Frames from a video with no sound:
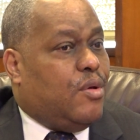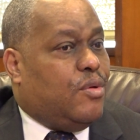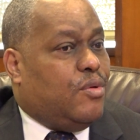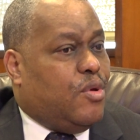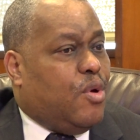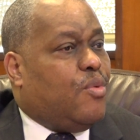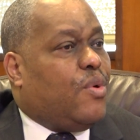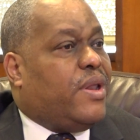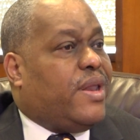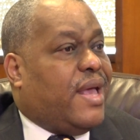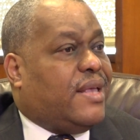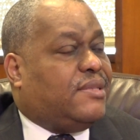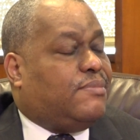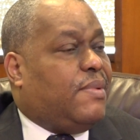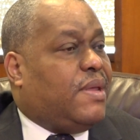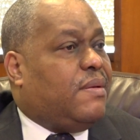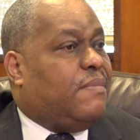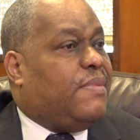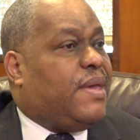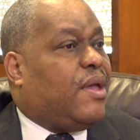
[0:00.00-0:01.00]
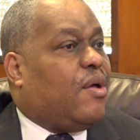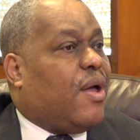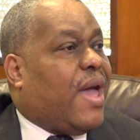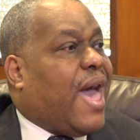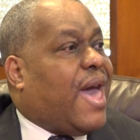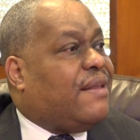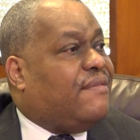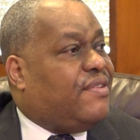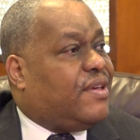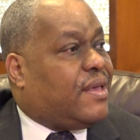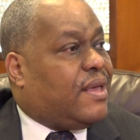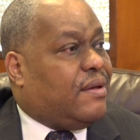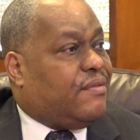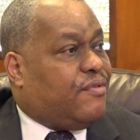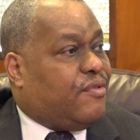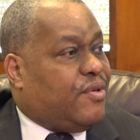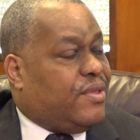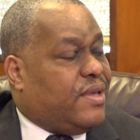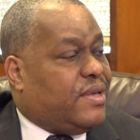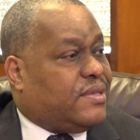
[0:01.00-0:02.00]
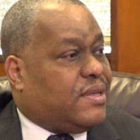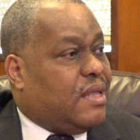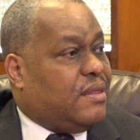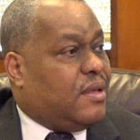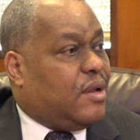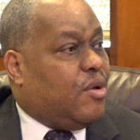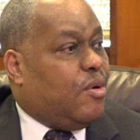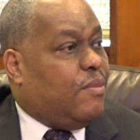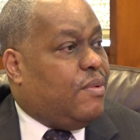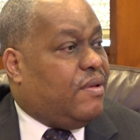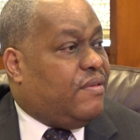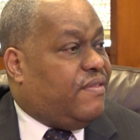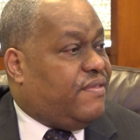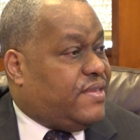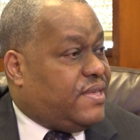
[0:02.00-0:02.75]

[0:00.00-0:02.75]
no one has been a bigger advocate for this on the global